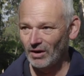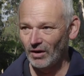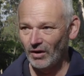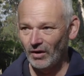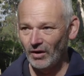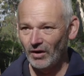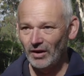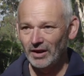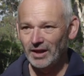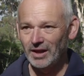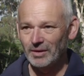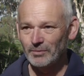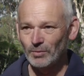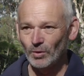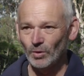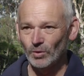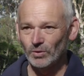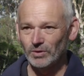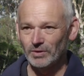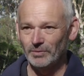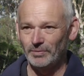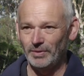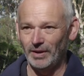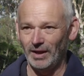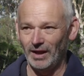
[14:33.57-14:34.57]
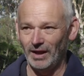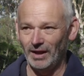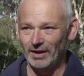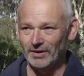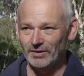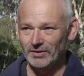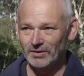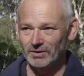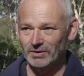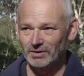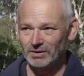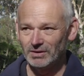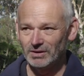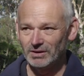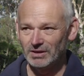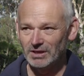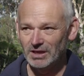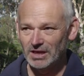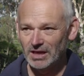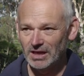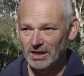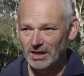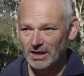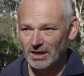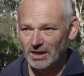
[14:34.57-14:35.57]
I am all about
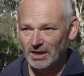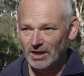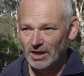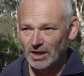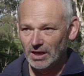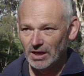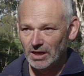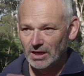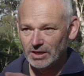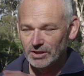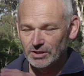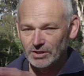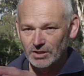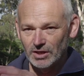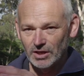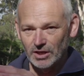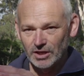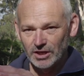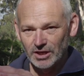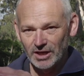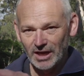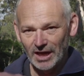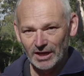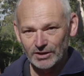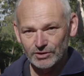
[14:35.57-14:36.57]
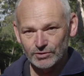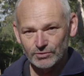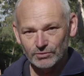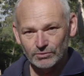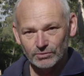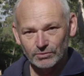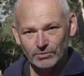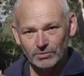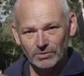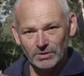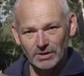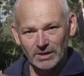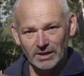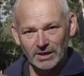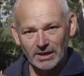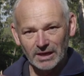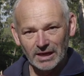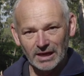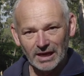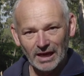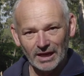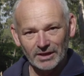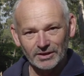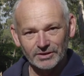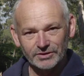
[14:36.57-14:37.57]
natural
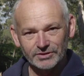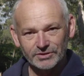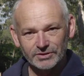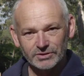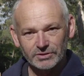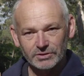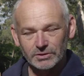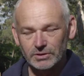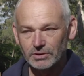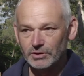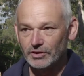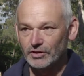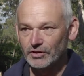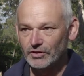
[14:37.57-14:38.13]
colours.